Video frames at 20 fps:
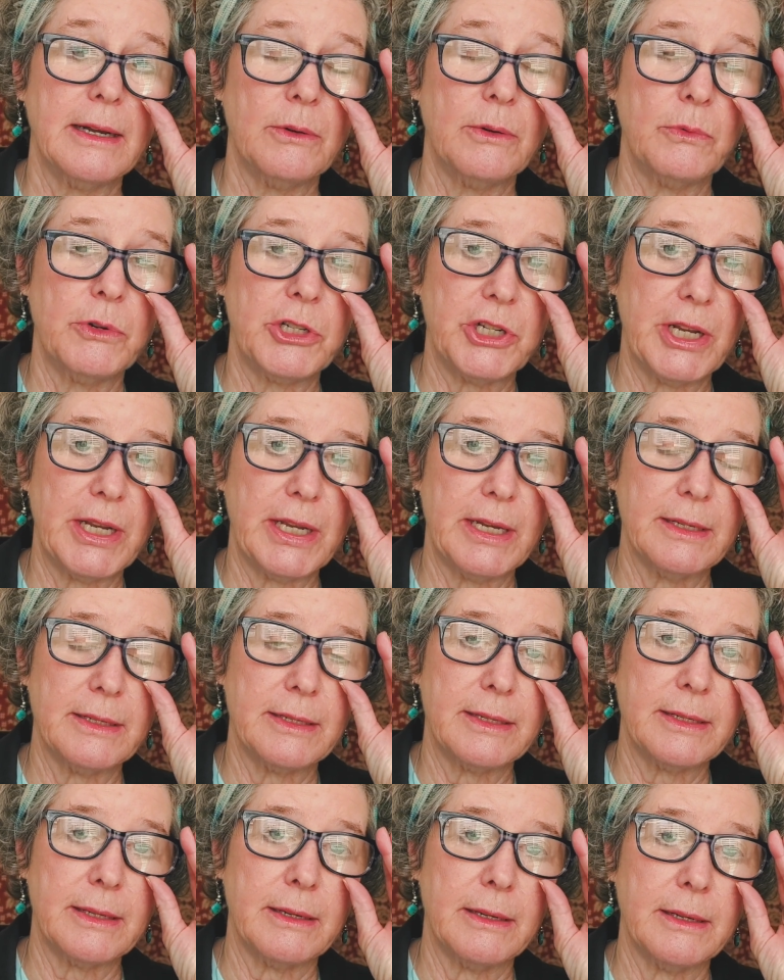which
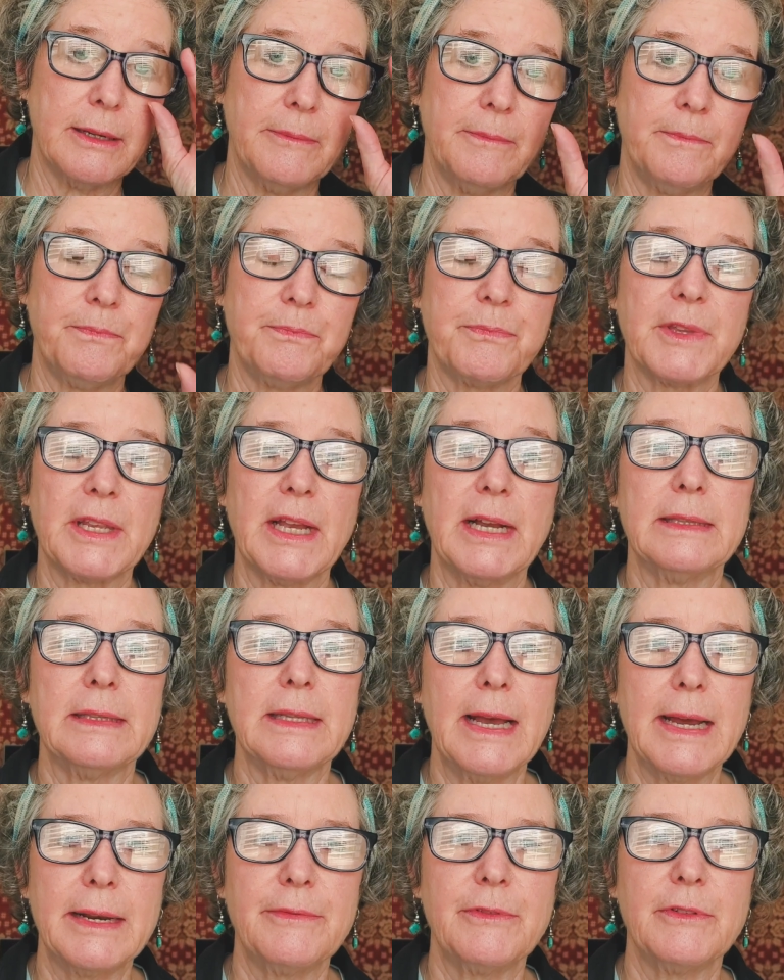has a
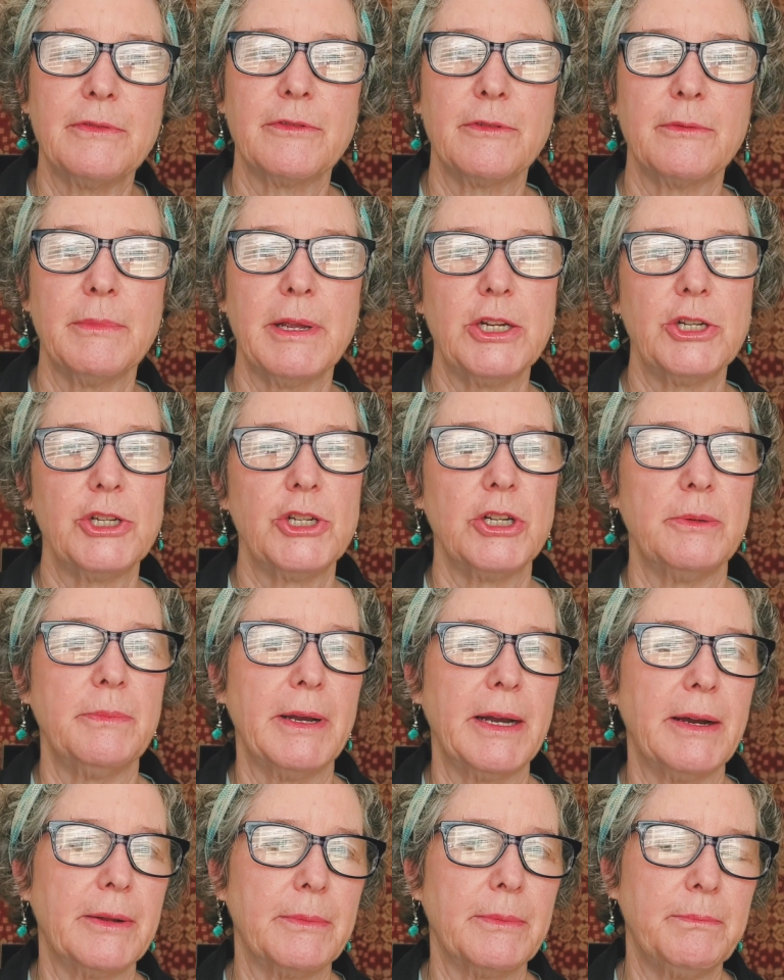lot of information
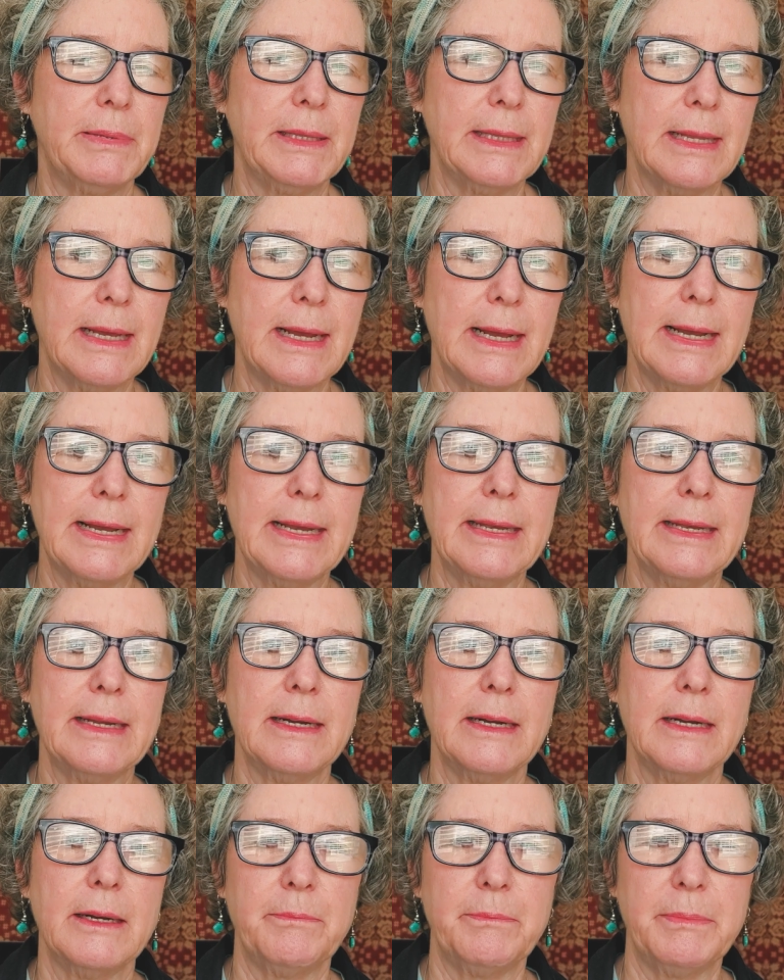about
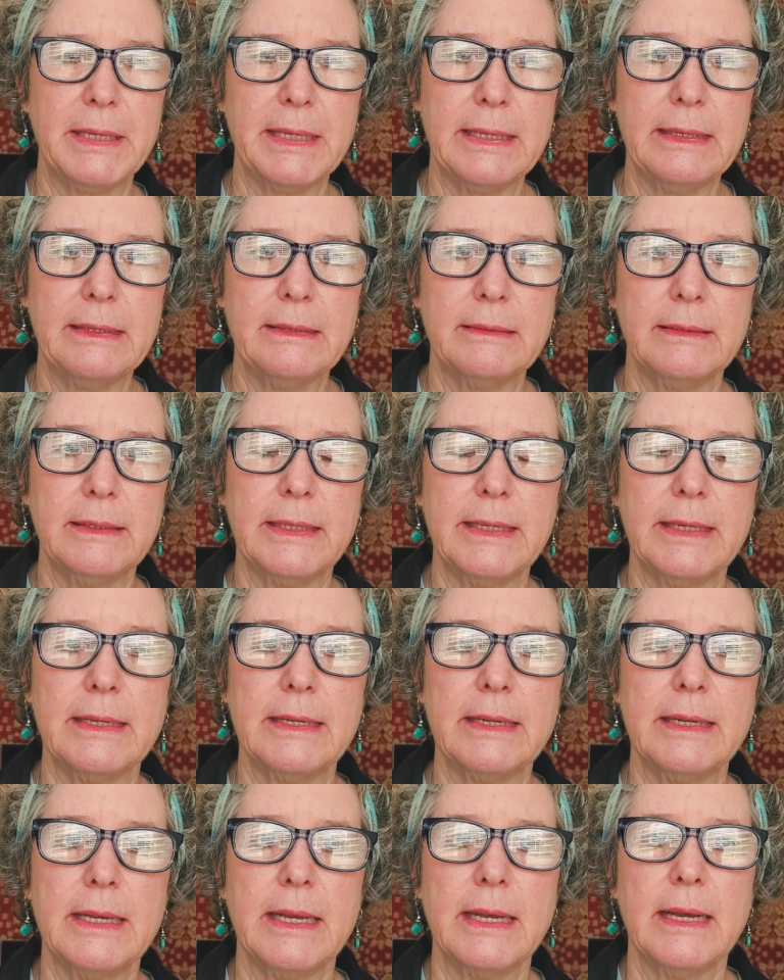applying,
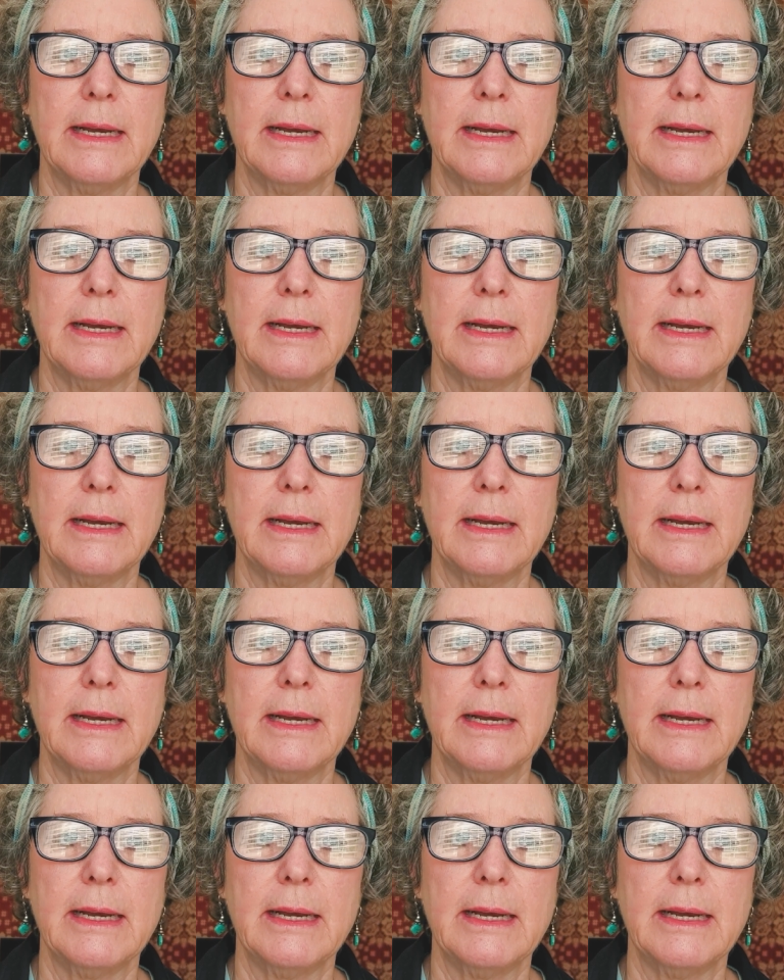appealing,